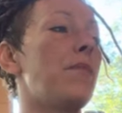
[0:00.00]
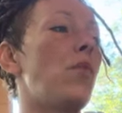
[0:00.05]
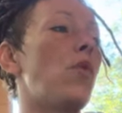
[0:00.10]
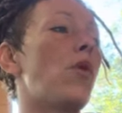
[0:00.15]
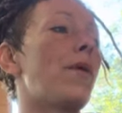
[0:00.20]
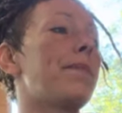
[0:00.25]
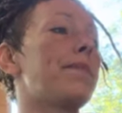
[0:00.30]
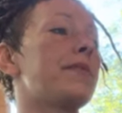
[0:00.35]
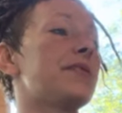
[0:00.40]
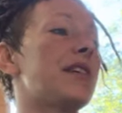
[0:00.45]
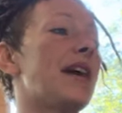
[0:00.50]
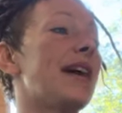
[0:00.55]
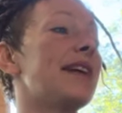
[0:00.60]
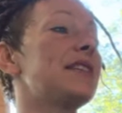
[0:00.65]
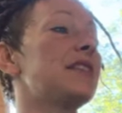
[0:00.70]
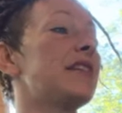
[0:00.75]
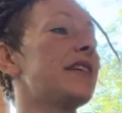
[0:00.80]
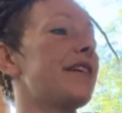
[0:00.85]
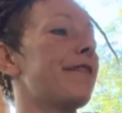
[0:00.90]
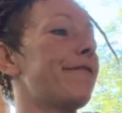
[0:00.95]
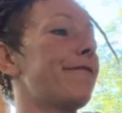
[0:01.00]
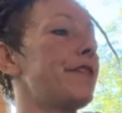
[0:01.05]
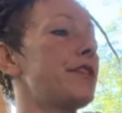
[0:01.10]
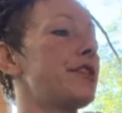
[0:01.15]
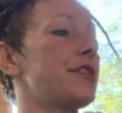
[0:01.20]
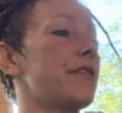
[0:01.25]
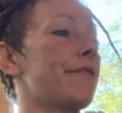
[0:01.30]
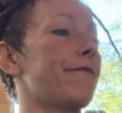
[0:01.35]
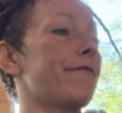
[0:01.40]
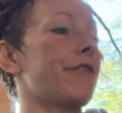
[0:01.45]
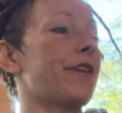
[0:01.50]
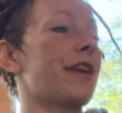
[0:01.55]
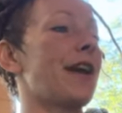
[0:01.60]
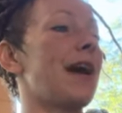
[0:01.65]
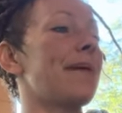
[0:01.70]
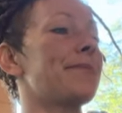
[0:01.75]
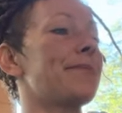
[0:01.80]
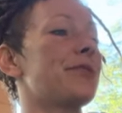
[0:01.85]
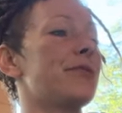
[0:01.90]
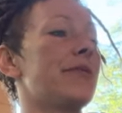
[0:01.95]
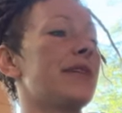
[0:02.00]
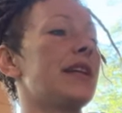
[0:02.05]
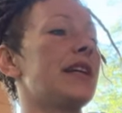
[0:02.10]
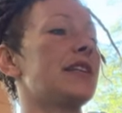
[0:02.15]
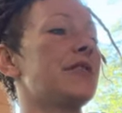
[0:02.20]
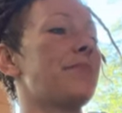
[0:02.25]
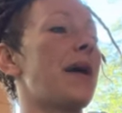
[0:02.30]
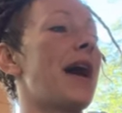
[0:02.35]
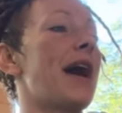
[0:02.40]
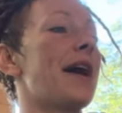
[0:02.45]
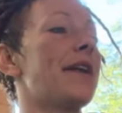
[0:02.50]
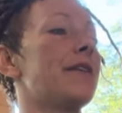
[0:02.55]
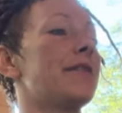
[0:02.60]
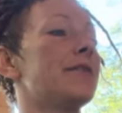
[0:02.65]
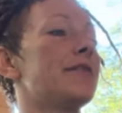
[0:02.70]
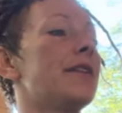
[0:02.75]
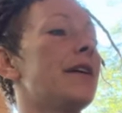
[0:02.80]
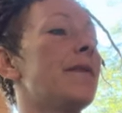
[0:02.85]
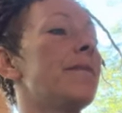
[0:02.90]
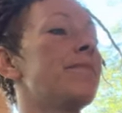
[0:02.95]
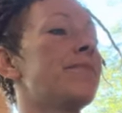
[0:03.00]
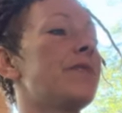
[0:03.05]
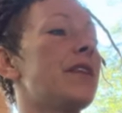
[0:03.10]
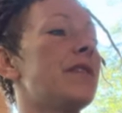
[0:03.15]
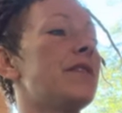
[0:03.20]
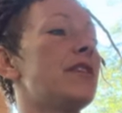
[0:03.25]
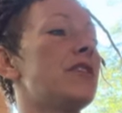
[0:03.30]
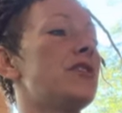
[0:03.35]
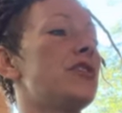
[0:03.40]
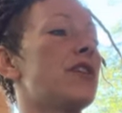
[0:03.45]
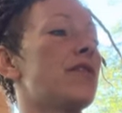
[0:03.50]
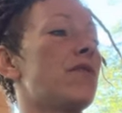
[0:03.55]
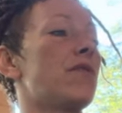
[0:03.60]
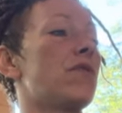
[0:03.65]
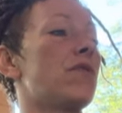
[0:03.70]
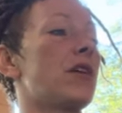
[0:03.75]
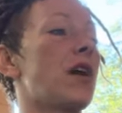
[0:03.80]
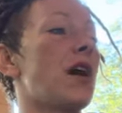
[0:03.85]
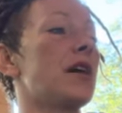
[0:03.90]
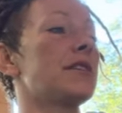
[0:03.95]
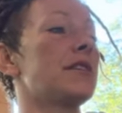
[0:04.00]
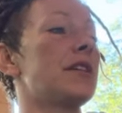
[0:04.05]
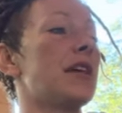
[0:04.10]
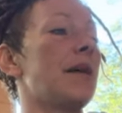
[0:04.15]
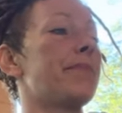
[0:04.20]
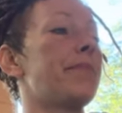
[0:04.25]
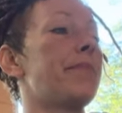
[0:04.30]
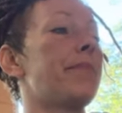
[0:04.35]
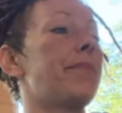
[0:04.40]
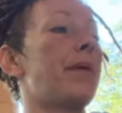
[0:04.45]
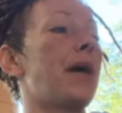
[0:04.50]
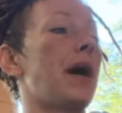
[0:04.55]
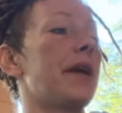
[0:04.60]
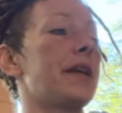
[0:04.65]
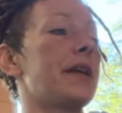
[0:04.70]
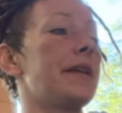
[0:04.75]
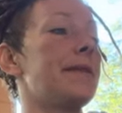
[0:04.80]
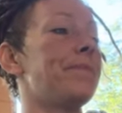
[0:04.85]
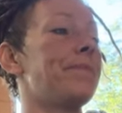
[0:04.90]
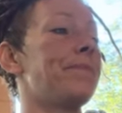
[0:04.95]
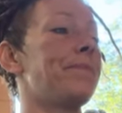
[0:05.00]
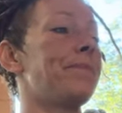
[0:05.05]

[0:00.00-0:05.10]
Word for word: more precisely efficient for capturing its patterns than the general concept body.